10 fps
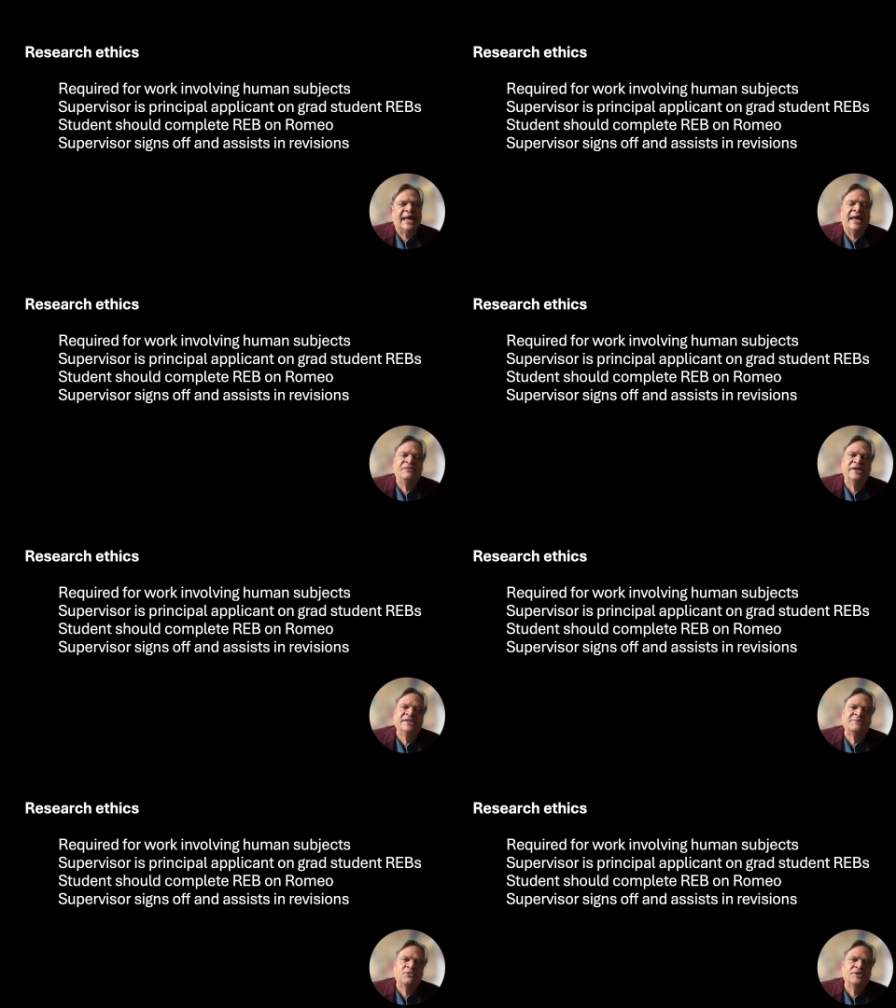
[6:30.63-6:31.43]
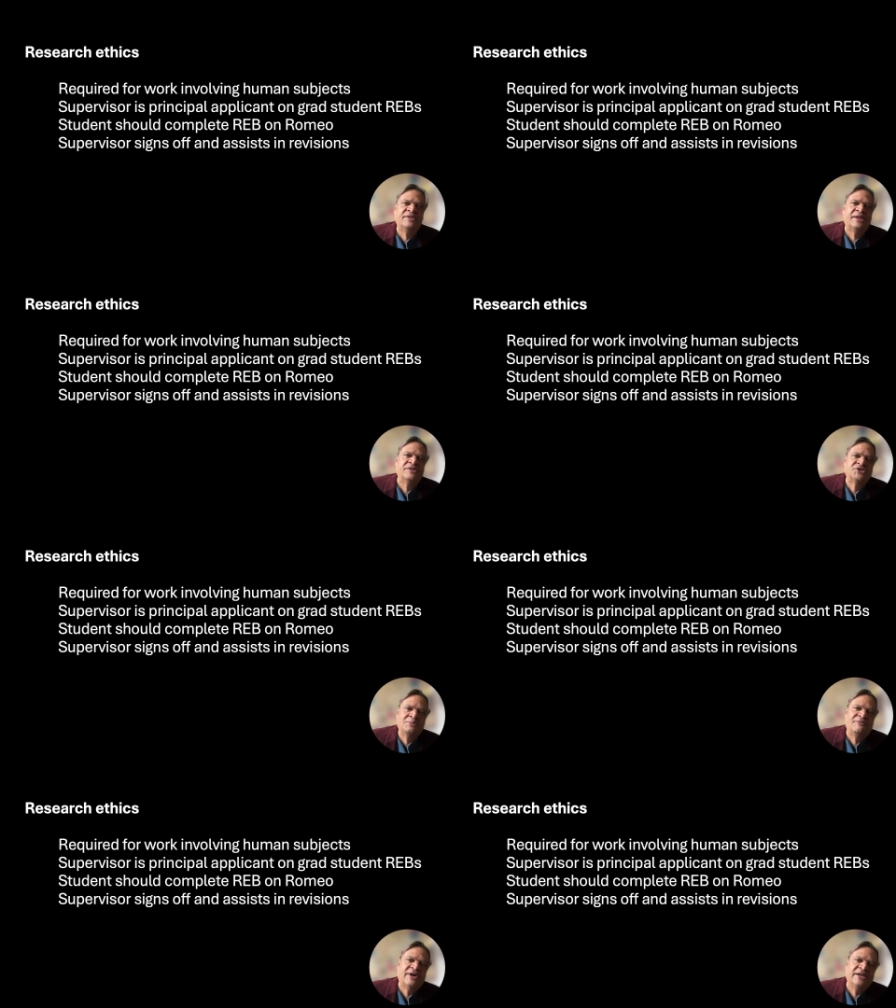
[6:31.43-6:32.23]
And it's important that the
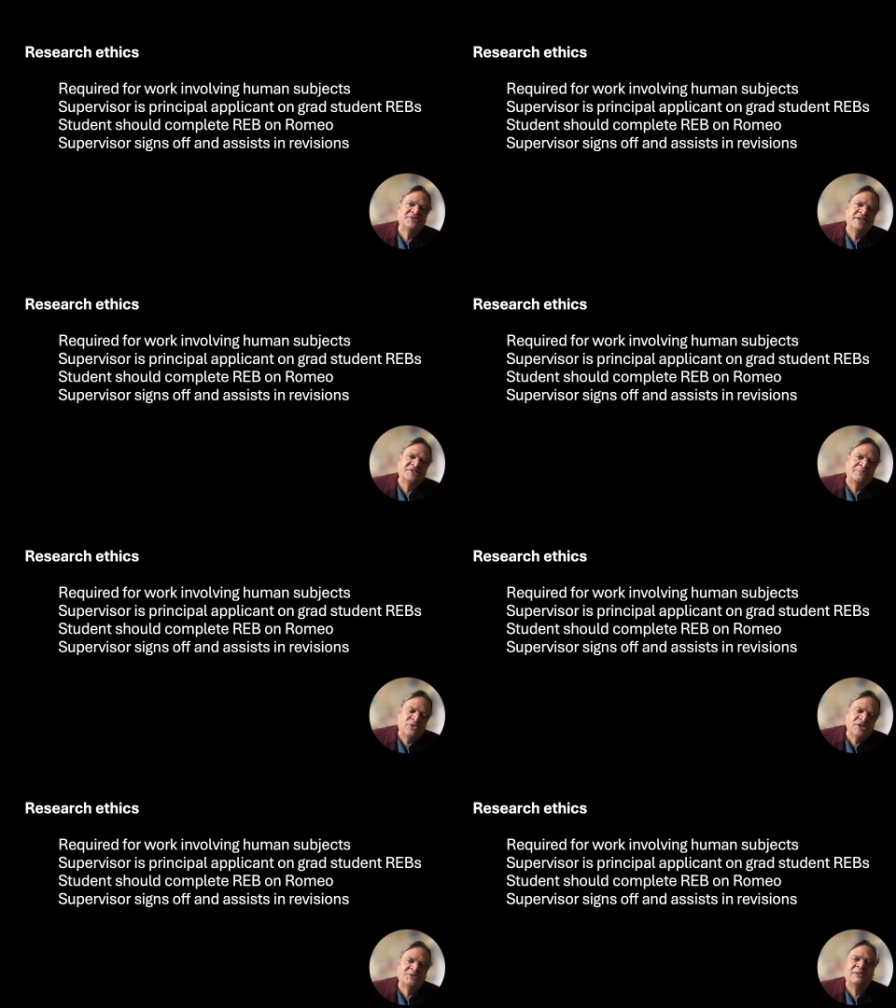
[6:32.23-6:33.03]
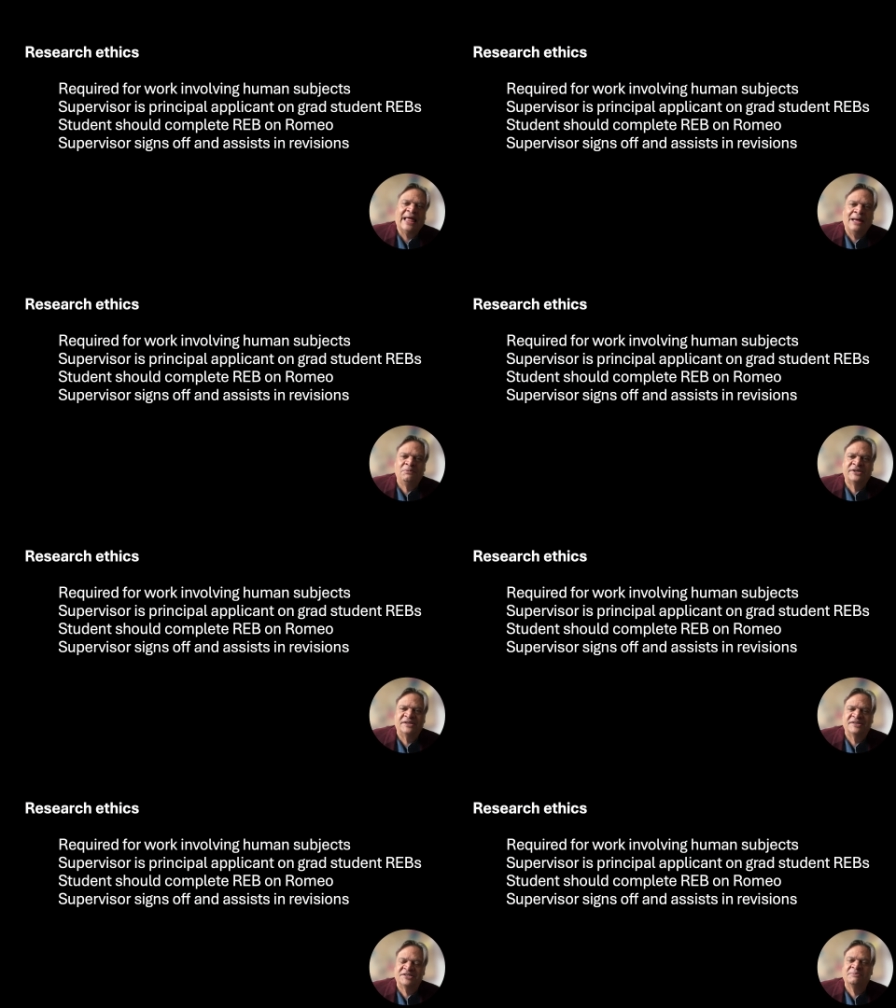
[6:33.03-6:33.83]
supervisor is the principal
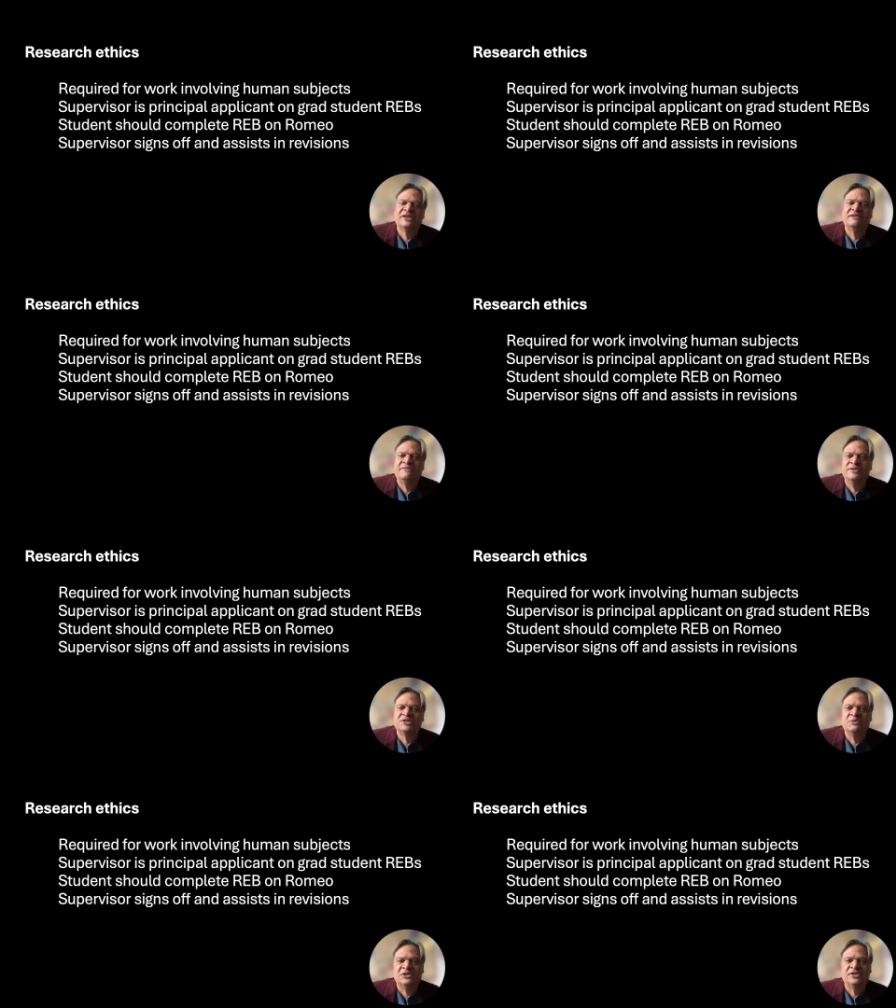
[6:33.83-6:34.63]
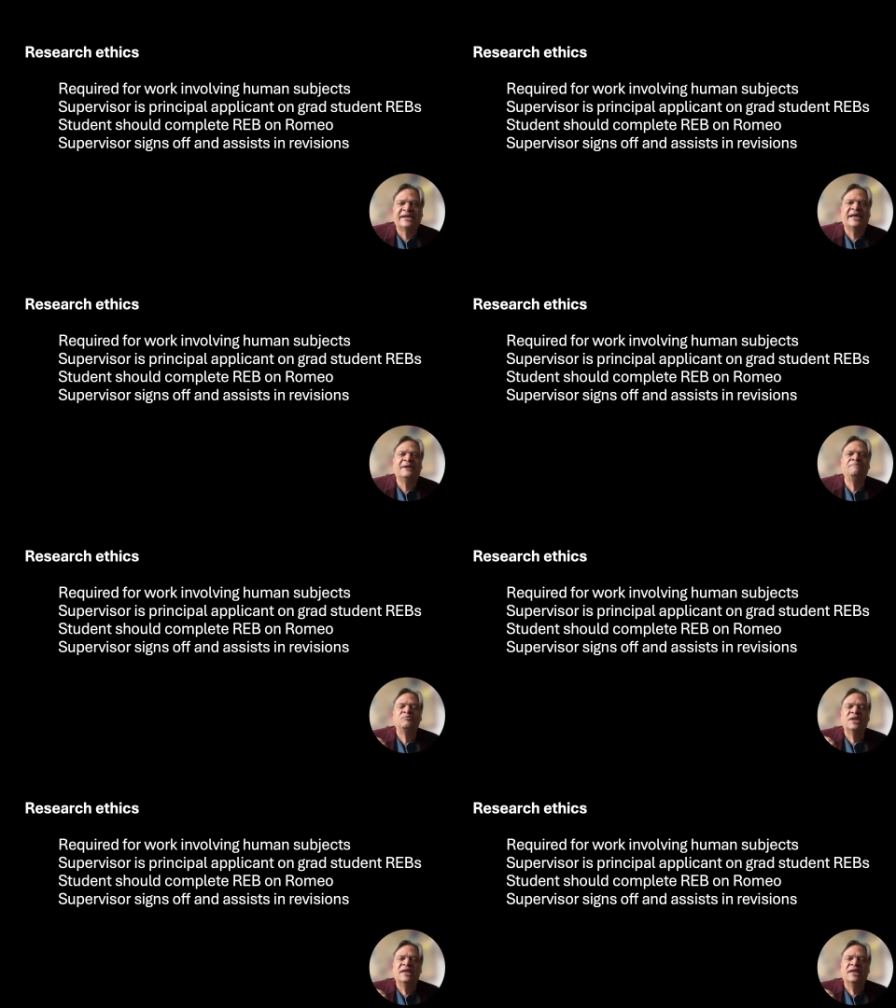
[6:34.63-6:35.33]
applicant. It's a bit confusing when you look at it.